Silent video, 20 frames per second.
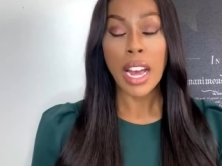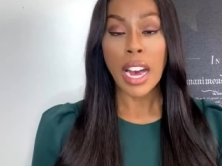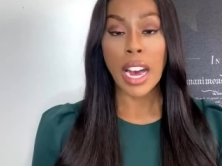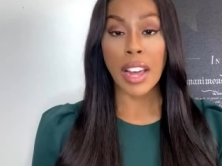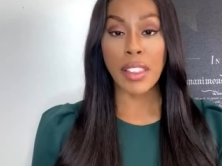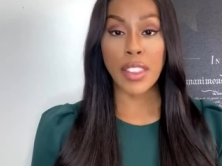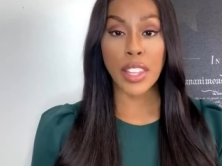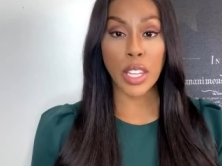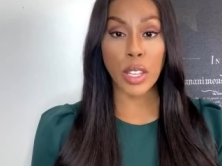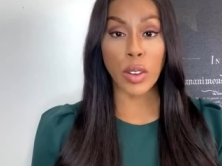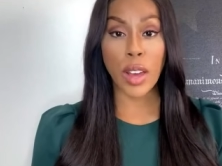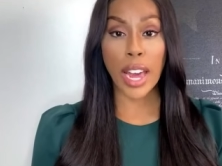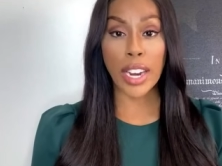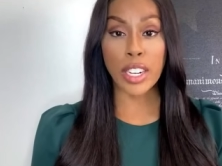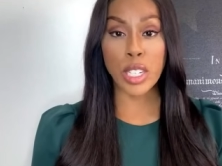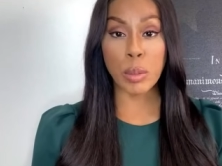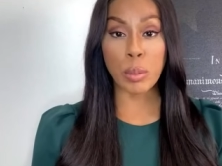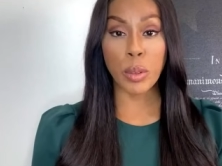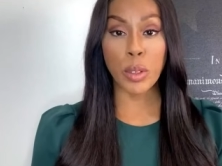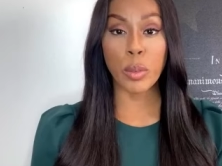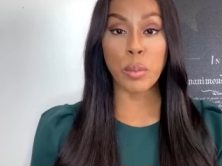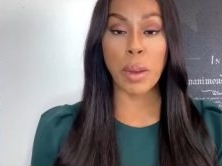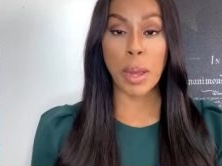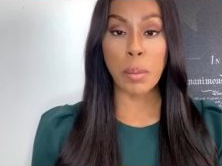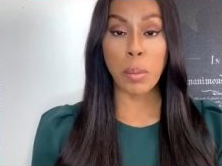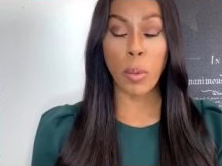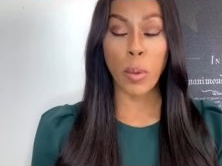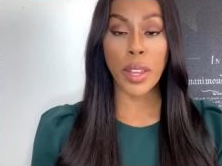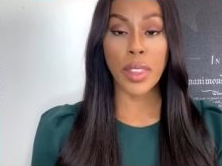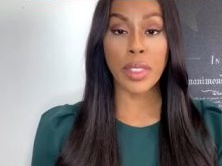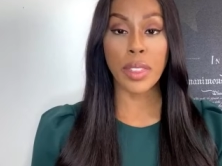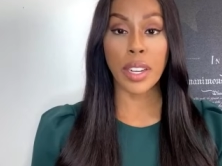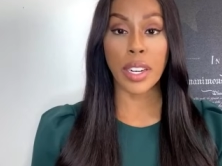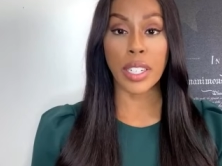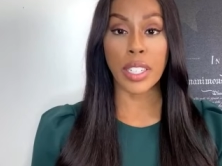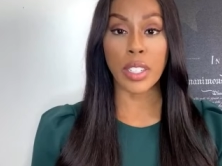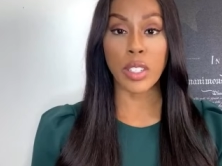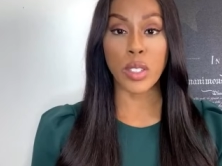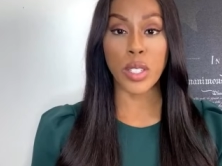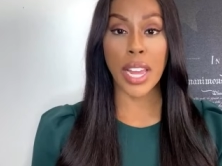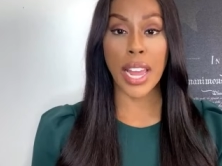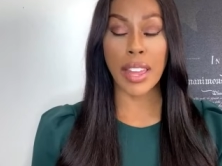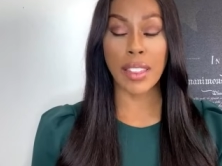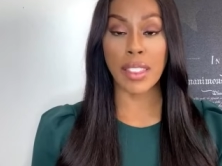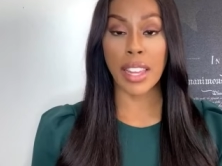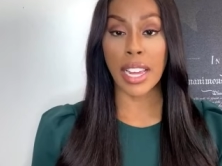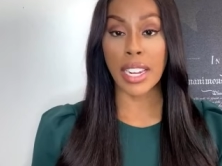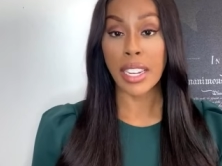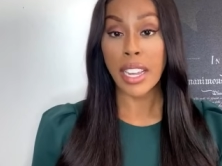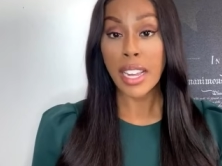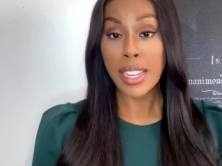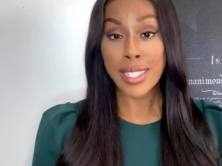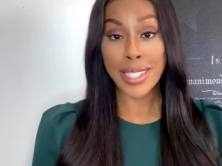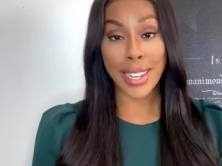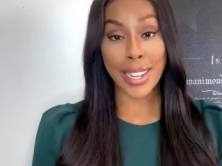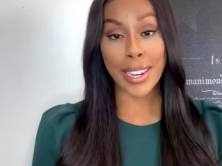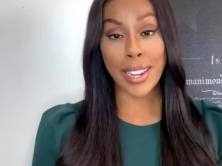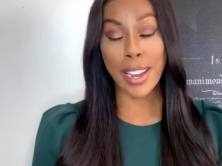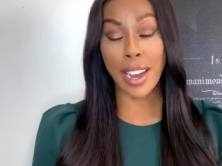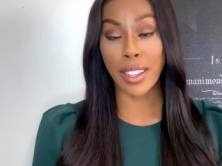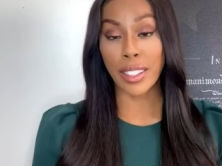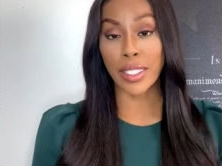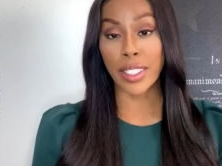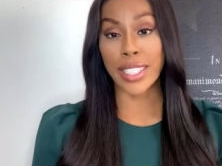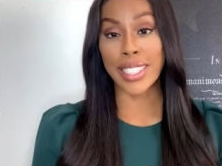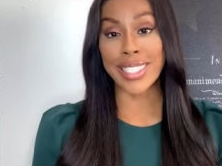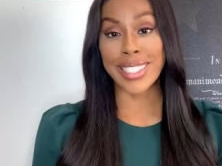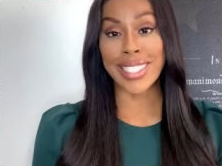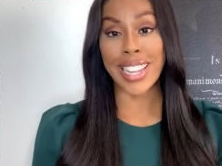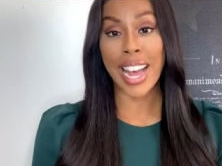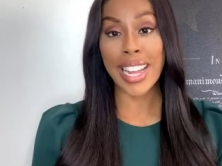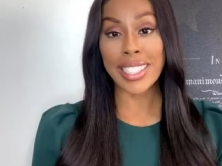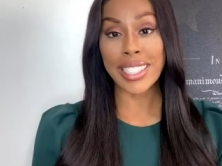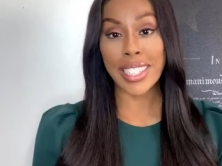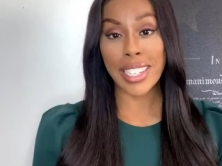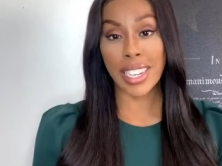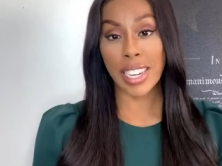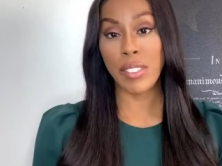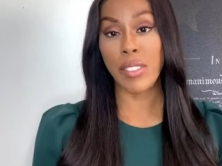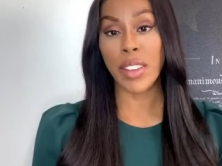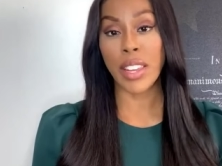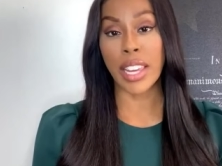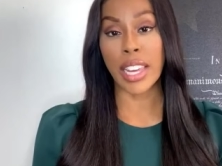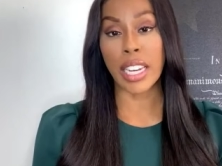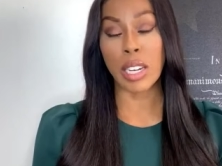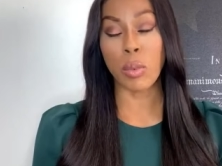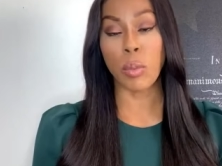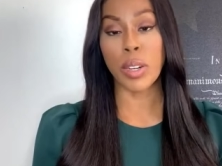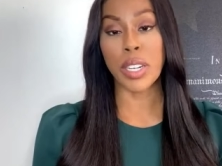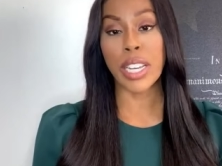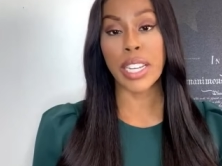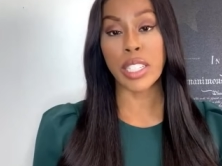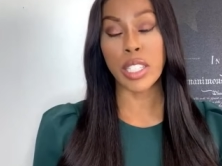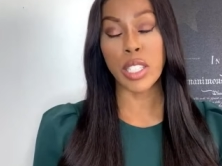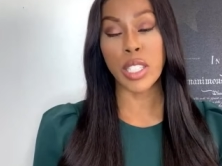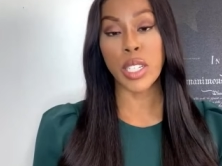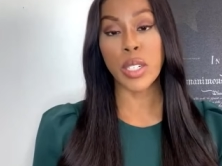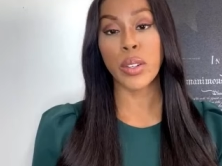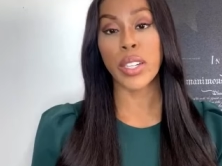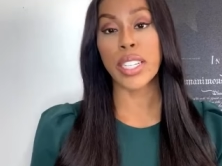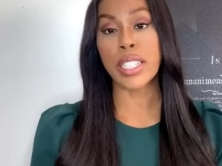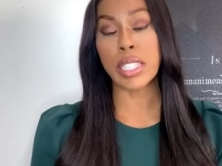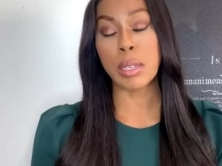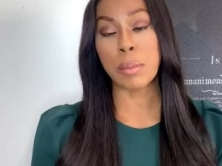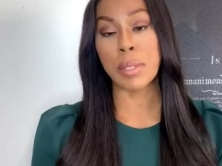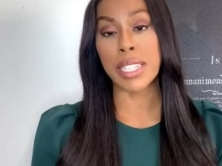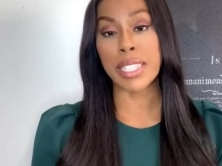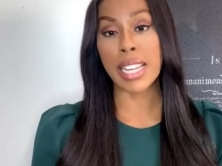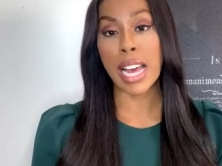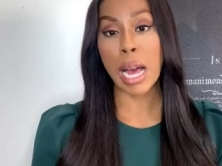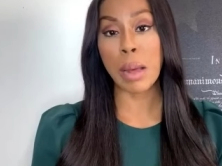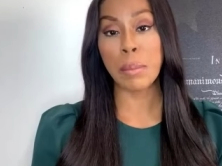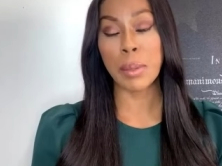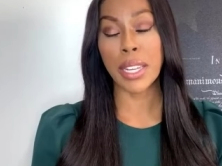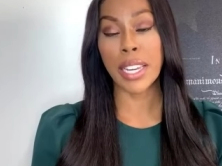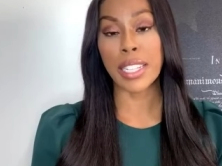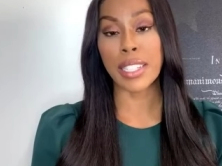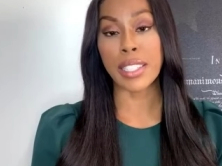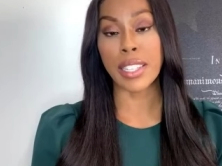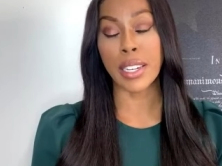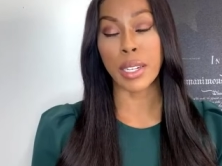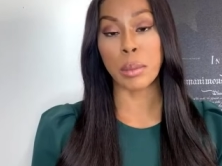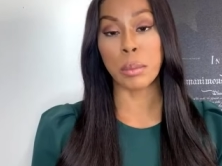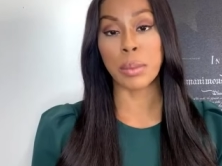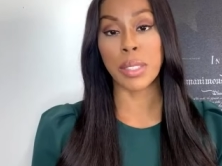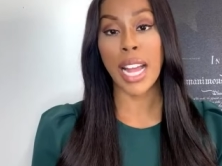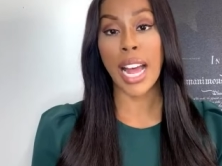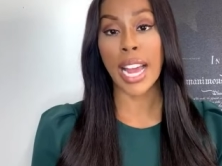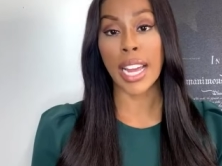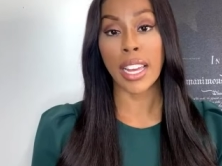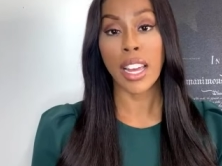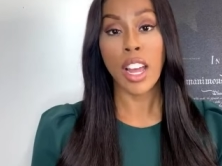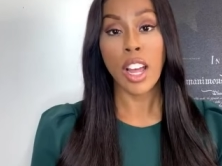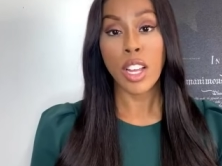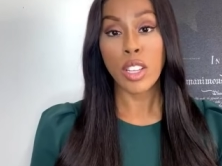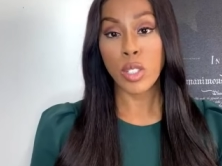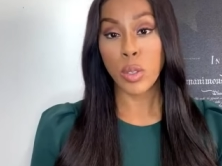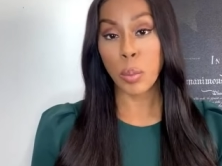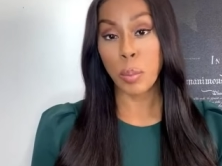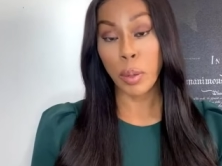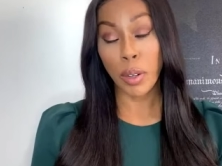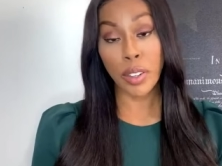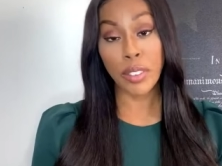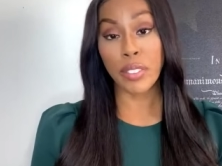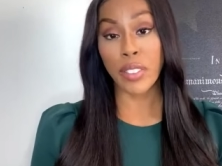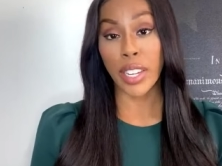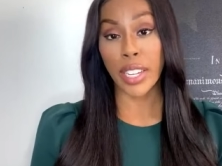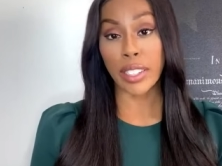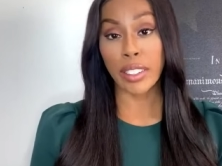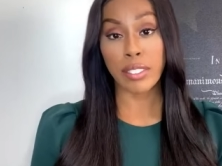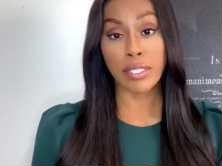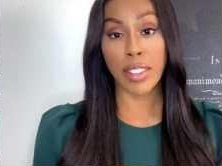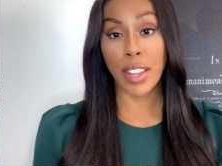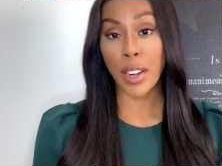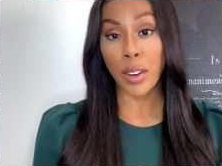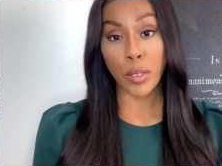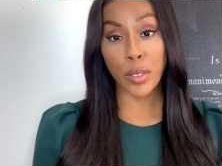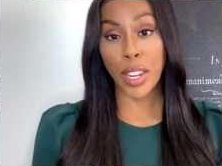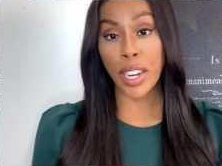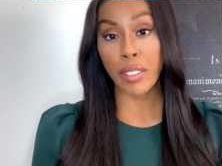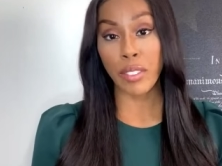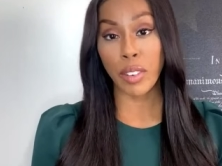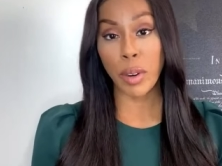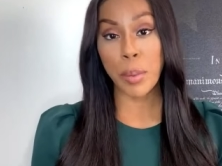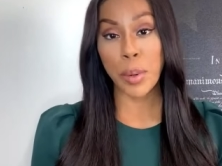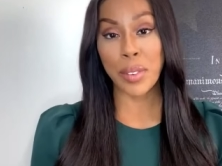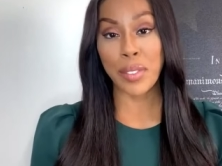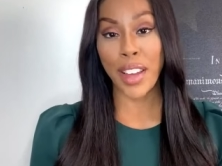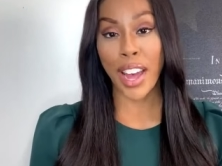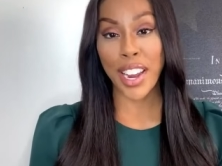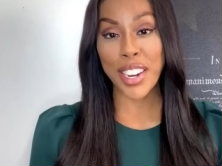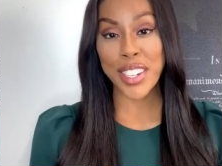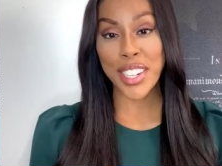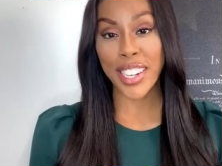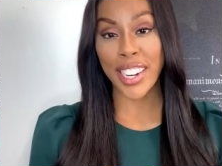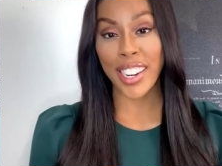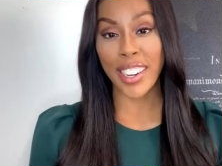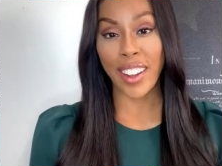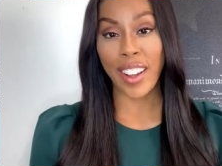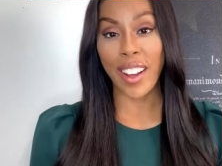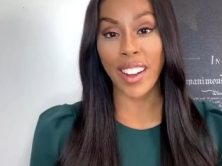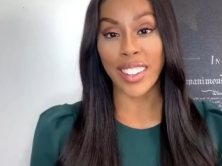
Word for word: I think you kind of just proved my point there. You're saying that skin color is not significant when considering some of these applicants that are black. So perfect. They don't need affirmative action at no,